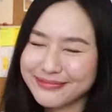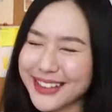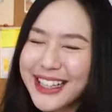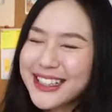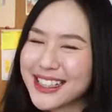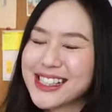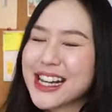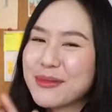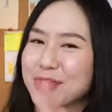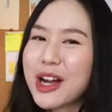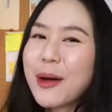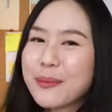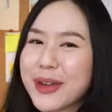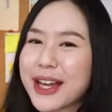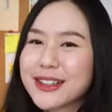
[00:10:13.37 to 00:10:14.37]
it's the same
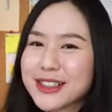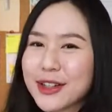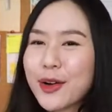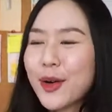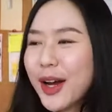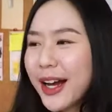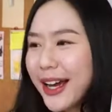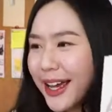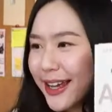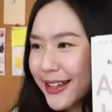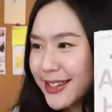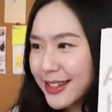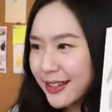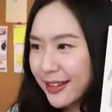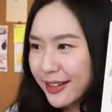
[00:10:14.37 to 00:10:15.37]
topic. So
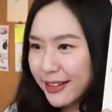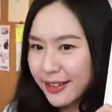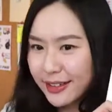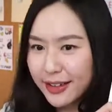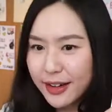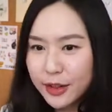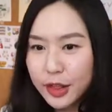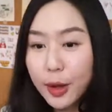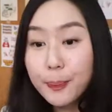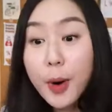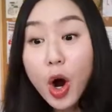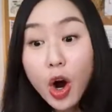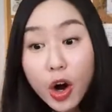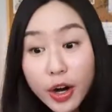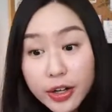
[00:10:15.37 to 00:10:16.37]
it's a
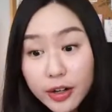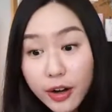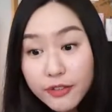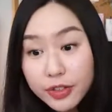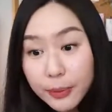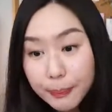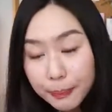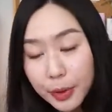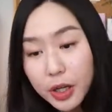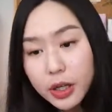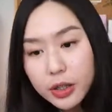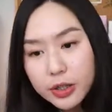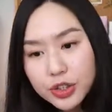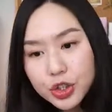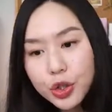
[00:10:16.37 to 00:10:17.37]
part of the
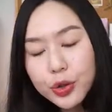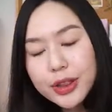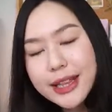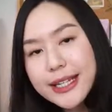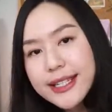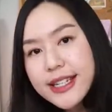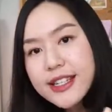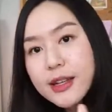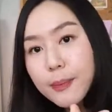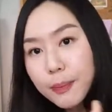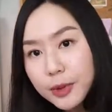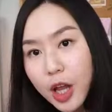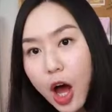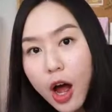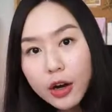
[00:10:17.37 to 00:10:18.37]
book. So this is a
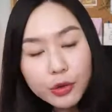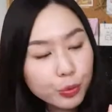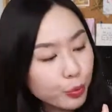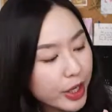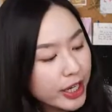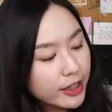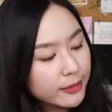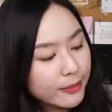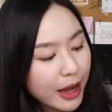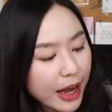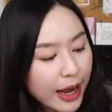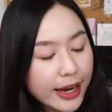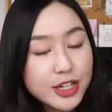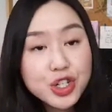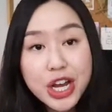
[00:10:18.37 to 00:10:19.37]
blog written
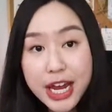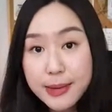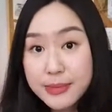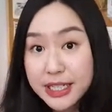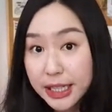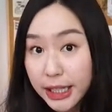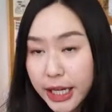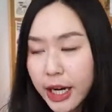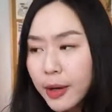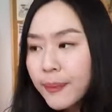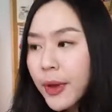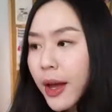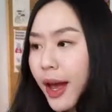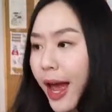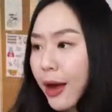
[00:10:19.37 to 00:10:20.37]
by James Clear,
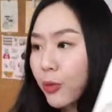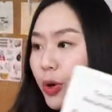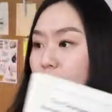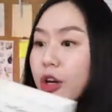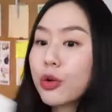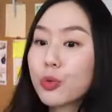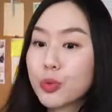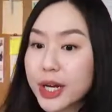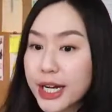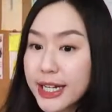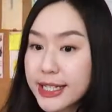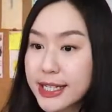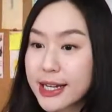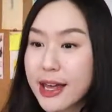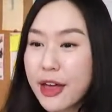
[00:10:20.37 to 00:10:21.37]
and we're going to read
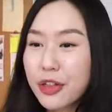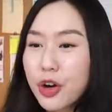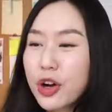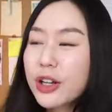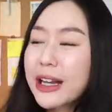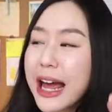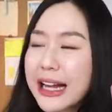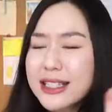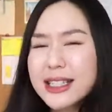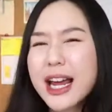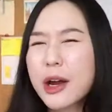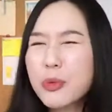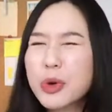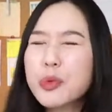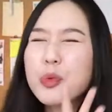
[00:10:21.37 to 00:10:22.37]
it together. Last
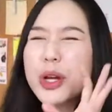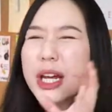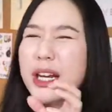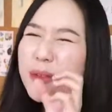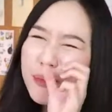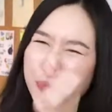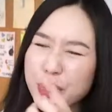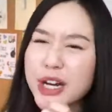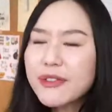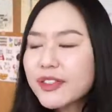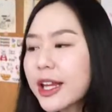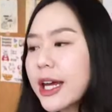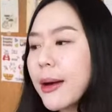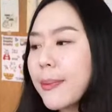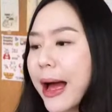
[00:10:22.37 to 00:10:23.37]
time we read
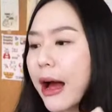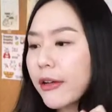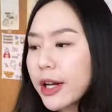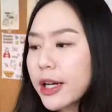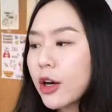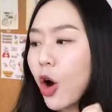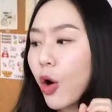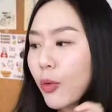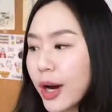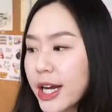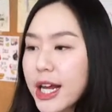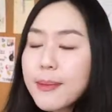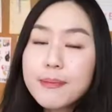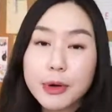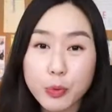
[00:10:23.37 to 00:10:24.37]
briefly about it
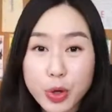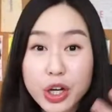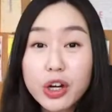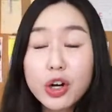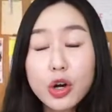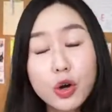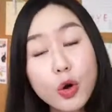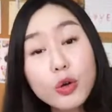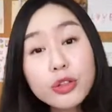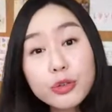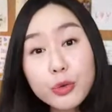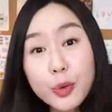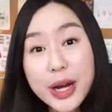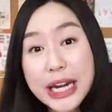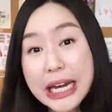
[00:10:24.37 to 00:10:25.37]
already, but we're going to go
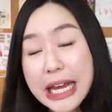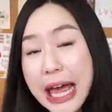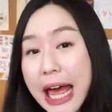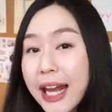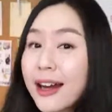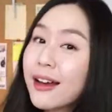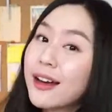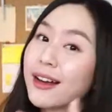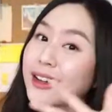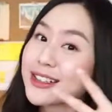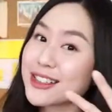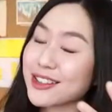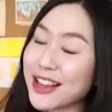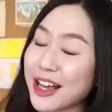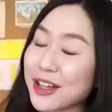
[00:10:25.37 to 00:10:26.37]
through it again
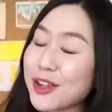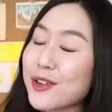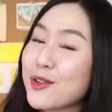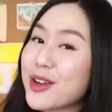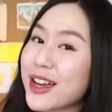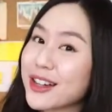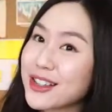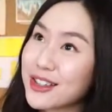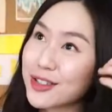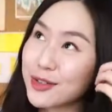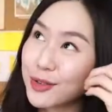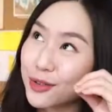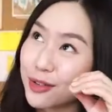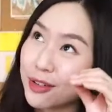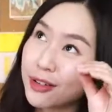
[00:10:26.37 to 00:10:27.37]
so that you get
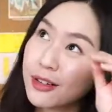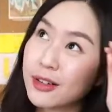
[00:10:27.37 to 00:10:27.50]
to